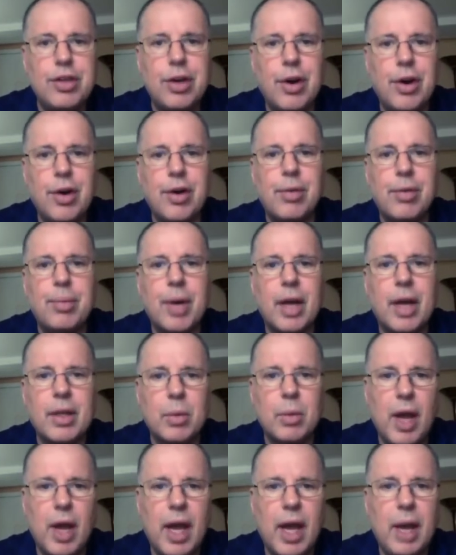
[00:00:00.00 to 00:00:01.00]
Turner, by
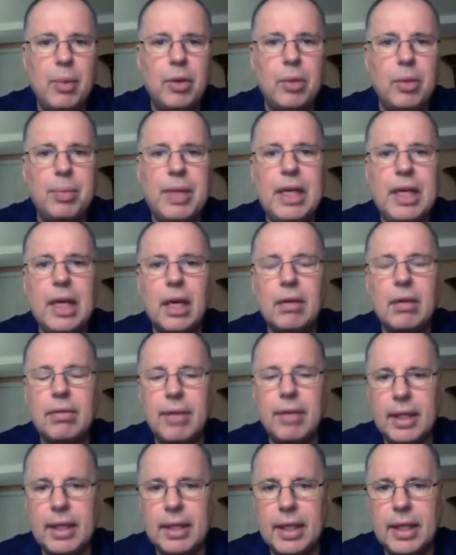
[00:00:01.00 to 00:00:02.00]
the way, will be
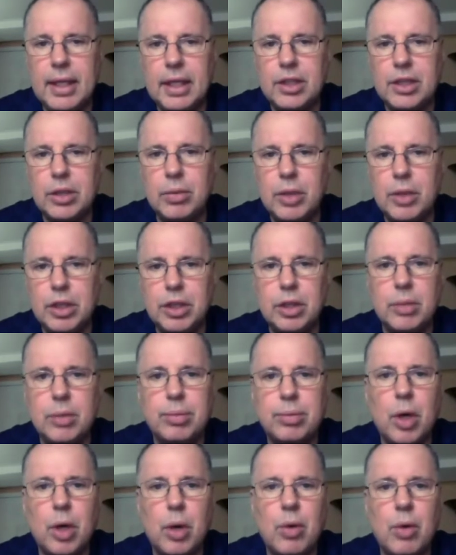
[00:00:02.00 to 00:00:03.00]
unveiling its
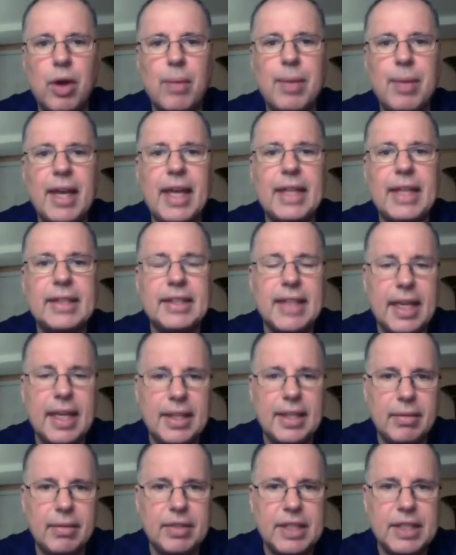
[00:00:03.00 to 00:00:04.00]
original programming
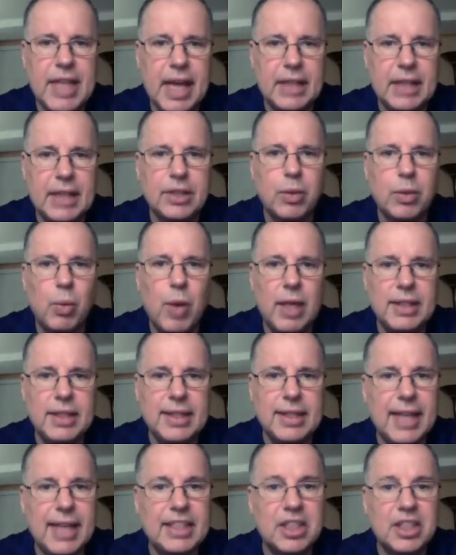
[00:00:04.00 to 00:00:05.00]
incentives next
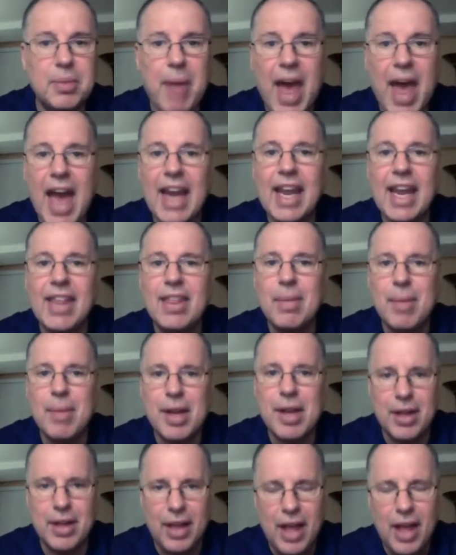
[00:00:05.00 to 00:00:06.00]
Wednesday, smack in the
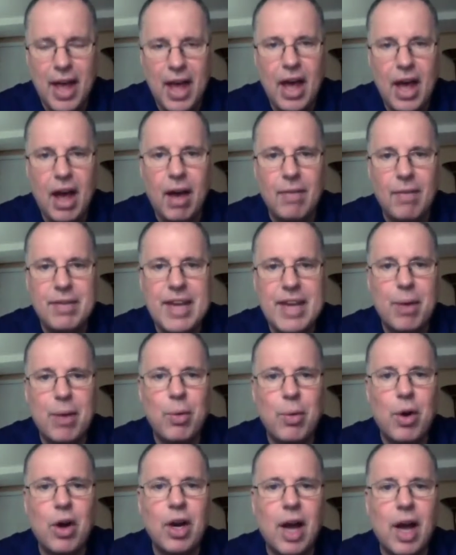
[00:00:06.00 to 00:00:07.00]
middle of
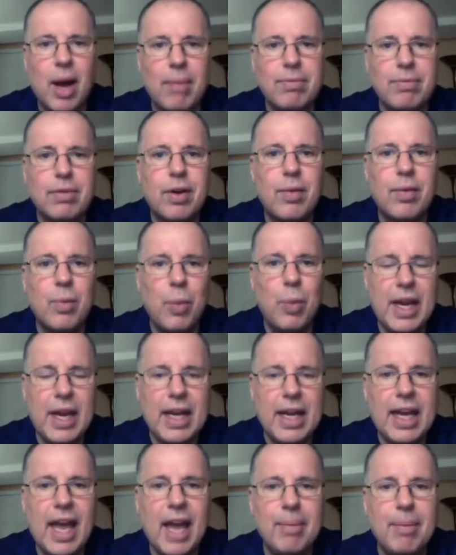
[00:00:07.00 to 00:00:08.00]
Network Upfront
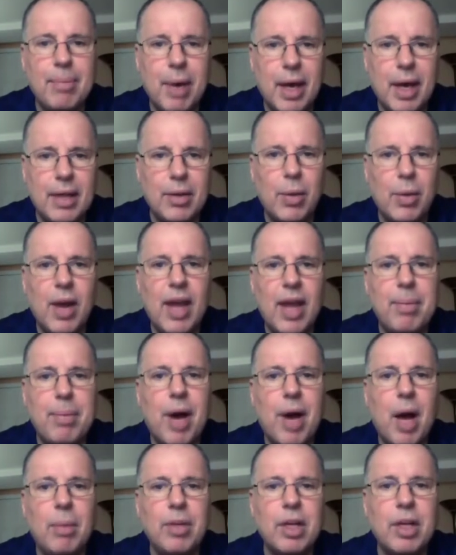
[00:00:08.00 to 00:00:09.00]
Week. And by the way,
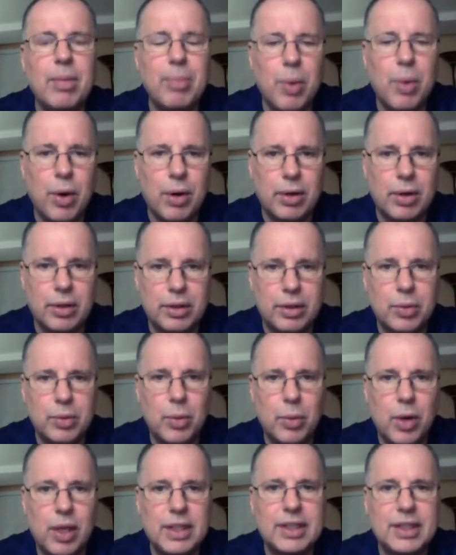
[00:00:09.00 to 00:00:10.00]
Public Morals
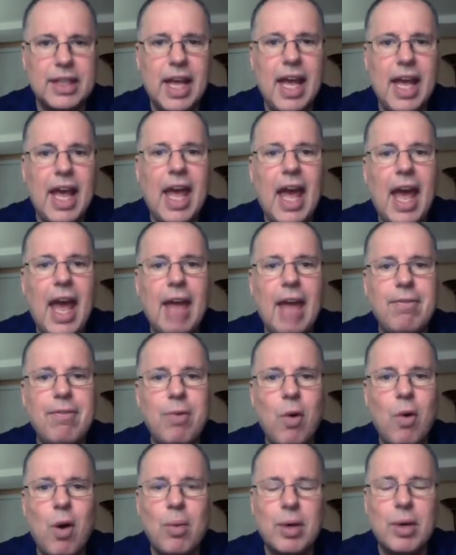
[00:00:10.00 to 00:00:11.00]
was a
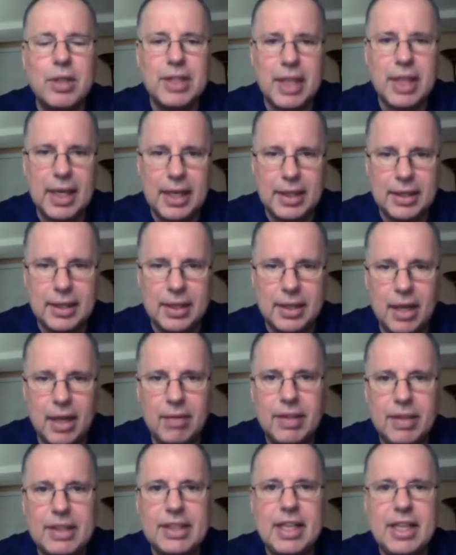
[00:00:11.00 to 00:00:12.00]
former title
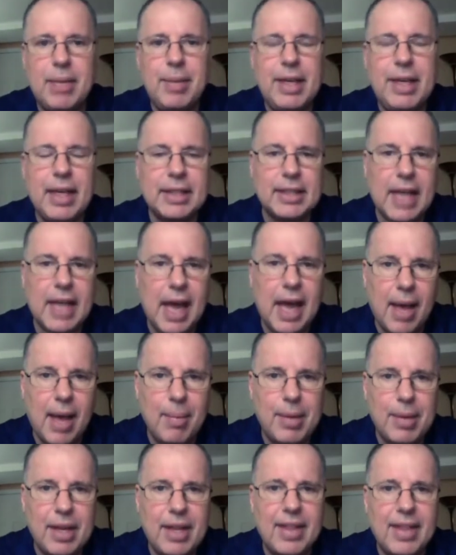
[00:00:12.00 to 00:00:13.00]
of a CBS
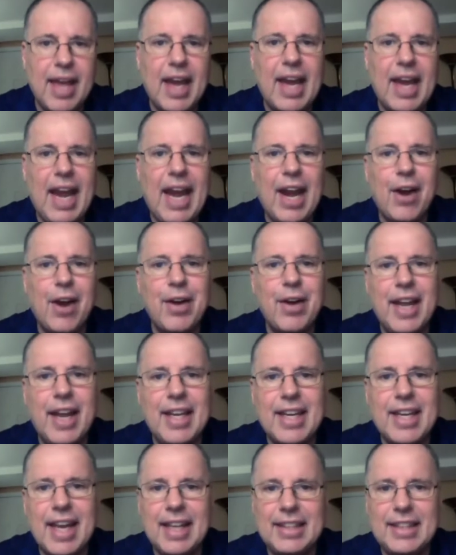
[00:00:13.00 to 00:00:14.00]
comedy that aired
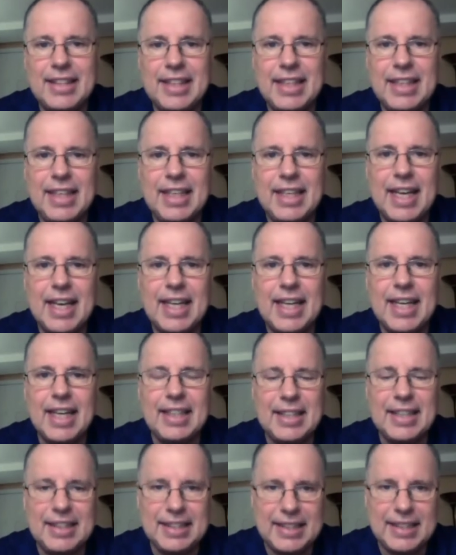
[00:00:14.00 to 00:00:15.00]
in
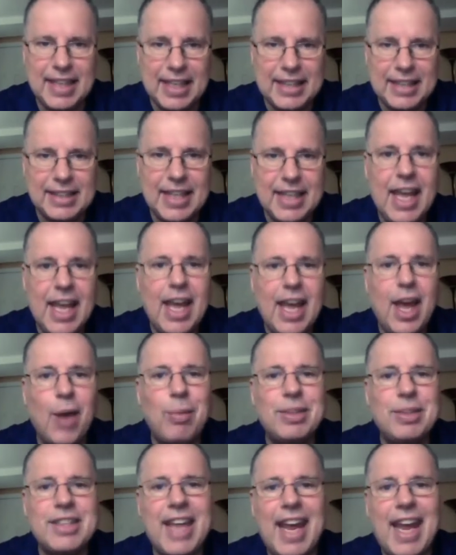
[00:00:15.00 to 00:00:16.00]
1996.
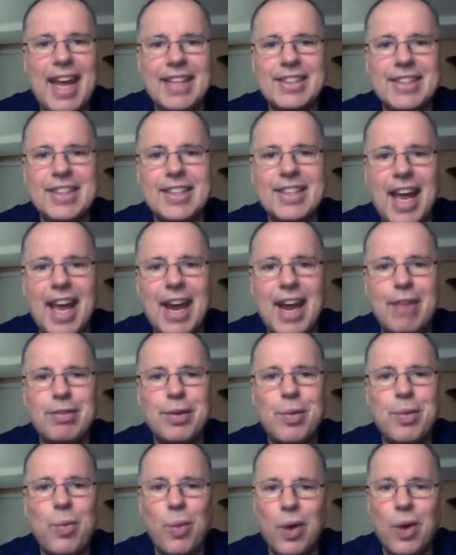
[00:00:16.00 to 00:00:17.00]
It was canceled
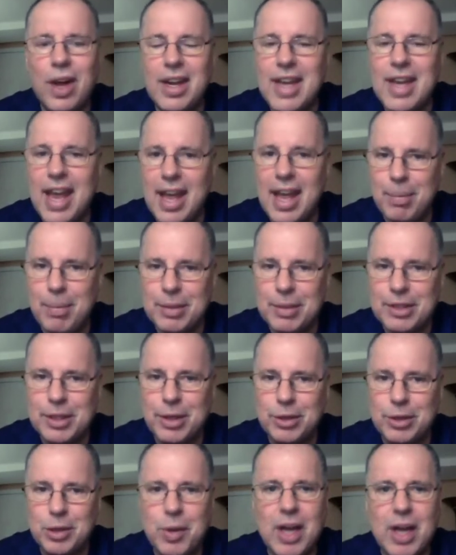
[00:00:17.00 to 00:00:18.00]
after 1
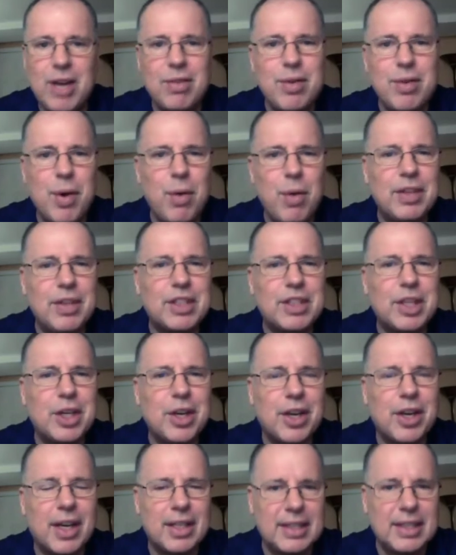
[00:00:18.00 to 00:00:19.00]
episode, so I don't know if it's a
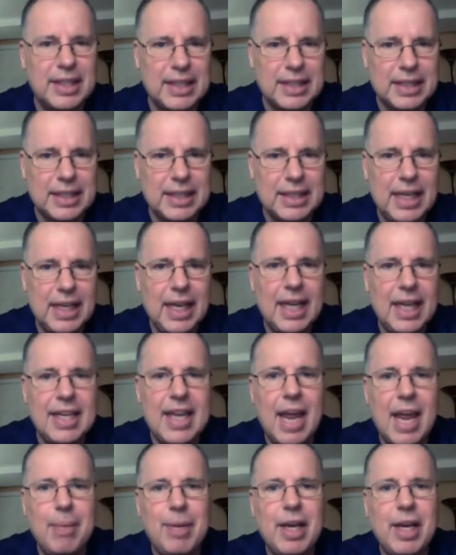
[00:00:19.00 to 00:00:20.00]
good idea
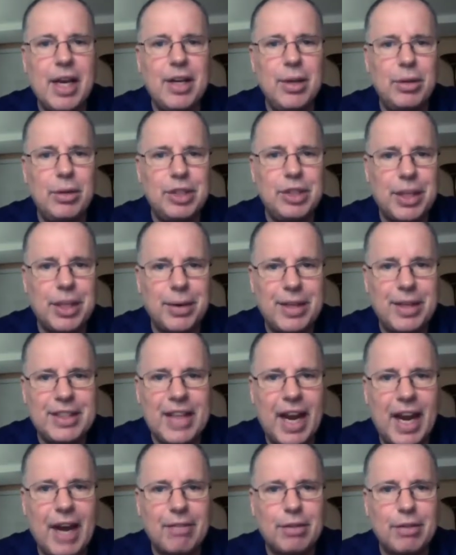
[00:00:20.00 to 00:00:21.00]
naming a new
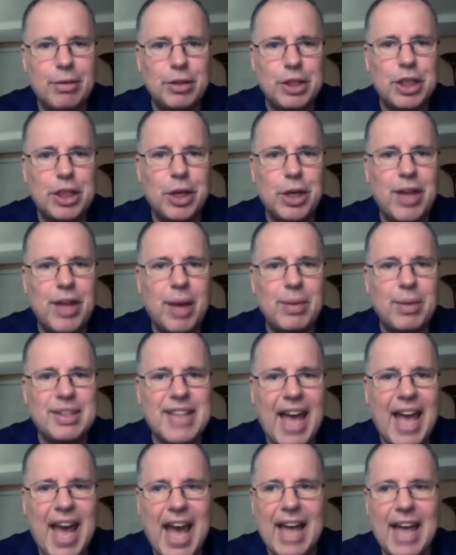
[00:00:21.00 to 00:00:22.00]
series after a show that
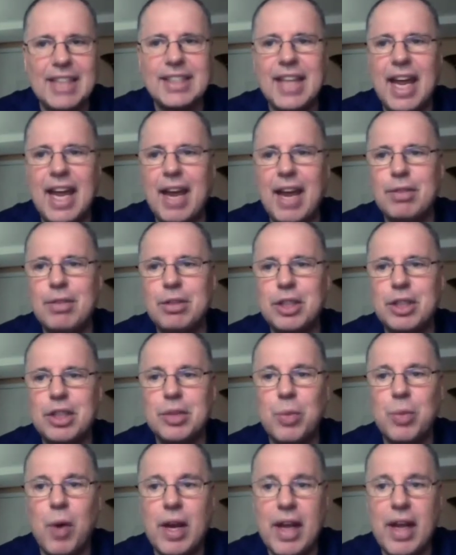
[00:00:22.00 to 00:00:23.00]
was axed after
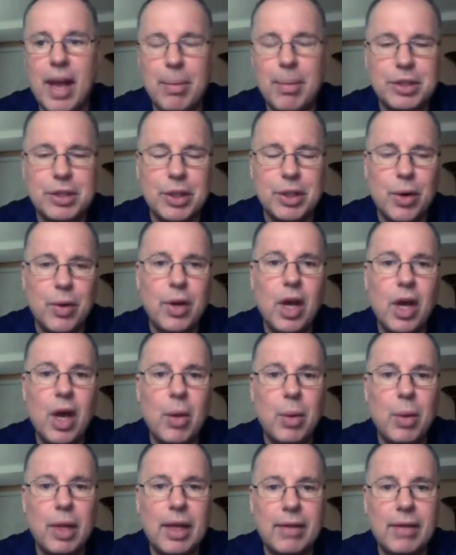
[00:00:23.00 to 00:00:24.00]
just 1 episode.
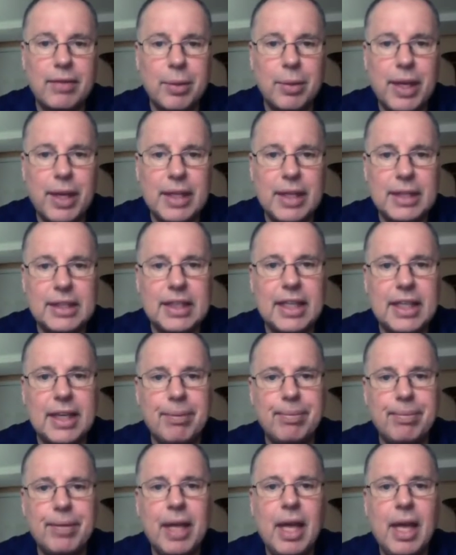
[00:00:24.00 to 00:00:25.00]
We'll have to wait and
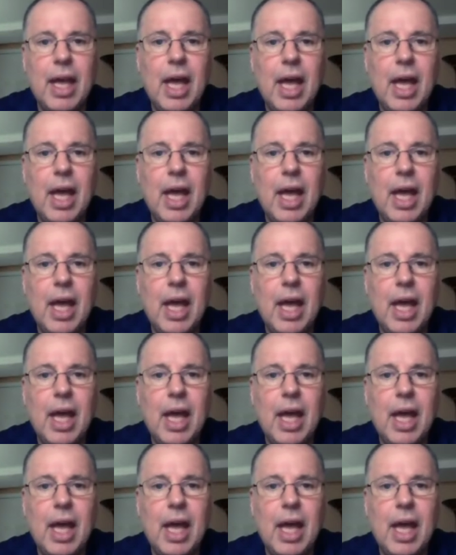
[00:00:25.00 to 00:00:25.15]
see.